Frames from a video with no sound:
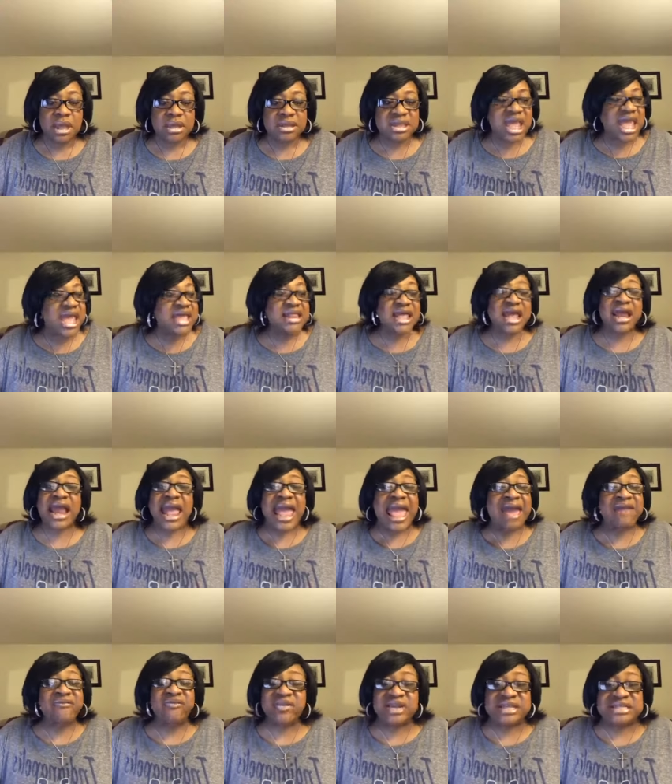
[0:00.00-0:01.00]
They there
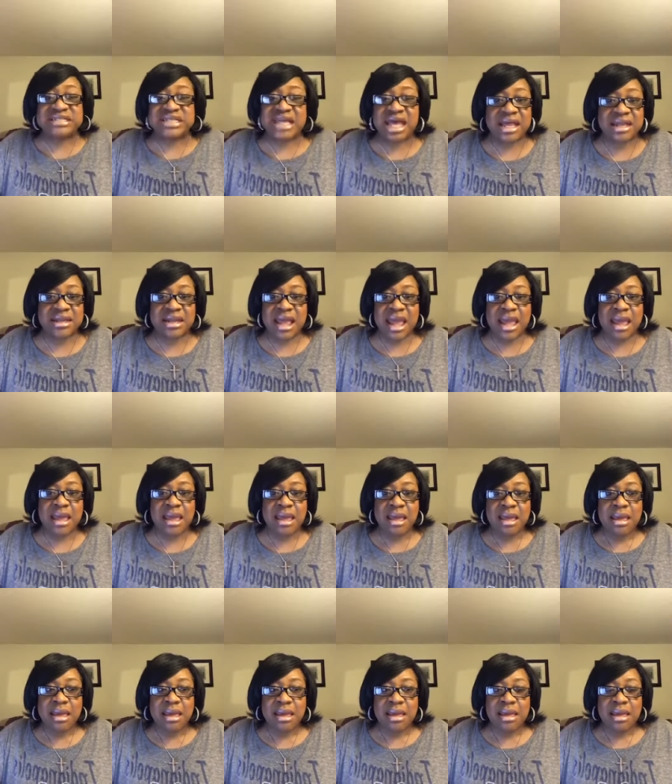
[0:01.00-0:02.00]
every Sunday.
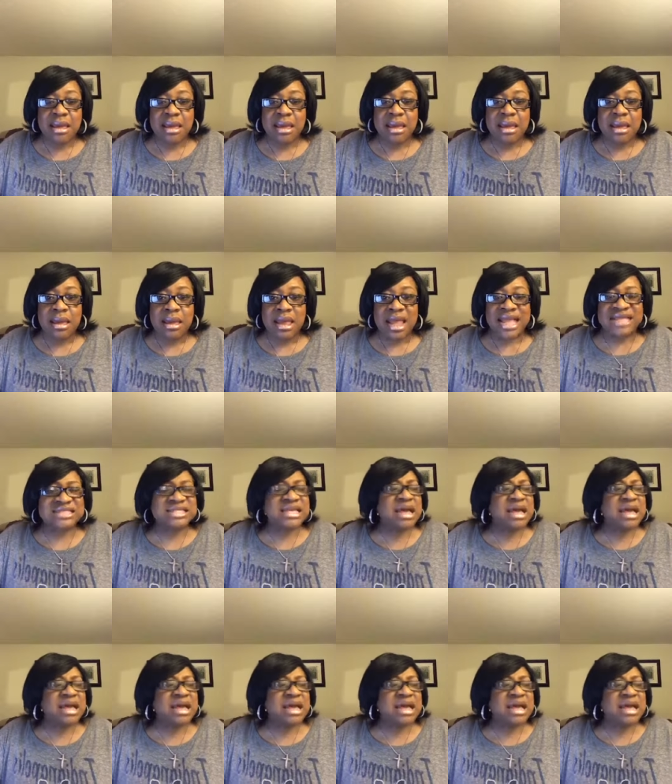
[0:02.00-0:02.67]
And